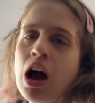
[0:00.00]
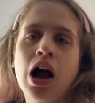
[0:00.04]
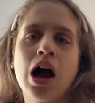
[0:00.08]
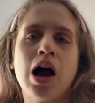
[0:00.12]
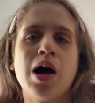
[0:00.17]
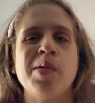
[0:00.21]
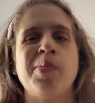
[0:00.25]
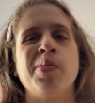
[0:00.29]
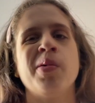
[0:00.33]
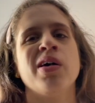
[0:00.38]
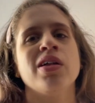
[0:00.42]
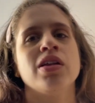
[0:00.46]
I
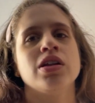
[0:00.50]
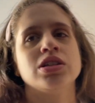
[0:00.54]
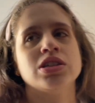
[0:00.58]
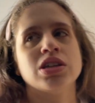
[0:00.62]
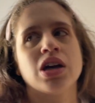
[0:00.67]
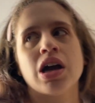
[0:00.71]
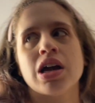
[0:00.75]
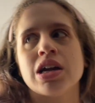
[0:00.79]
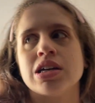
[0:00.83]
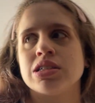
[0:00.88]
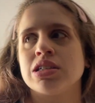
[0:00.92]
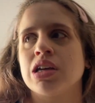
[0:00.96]

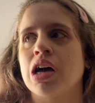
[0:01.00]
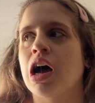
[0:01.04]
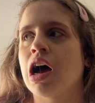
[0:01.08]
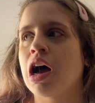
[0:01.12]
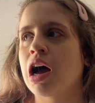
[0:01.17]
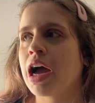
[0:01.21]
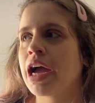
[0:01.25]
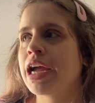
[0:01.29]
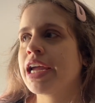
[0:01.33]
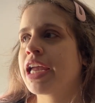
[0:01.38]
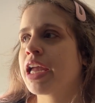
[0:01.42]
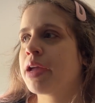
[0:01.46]
apologize.
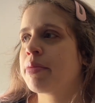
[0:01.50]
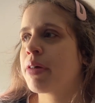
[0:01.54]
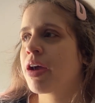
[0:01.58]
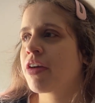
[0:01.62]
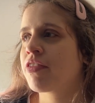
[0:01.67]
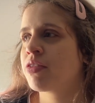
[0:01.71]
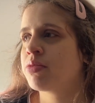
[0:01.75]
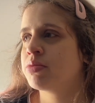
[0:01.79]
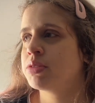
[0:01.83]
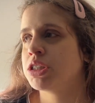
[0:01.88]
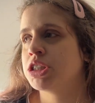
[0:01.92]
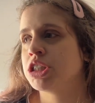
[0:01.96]
I came back
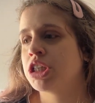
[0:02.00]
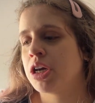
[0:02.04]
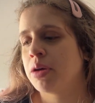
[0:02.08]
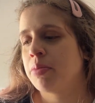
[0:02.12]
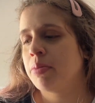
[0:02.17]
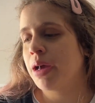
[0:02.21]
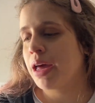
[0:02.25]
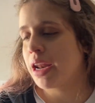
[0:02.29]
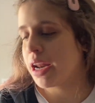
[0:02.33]
from the gym and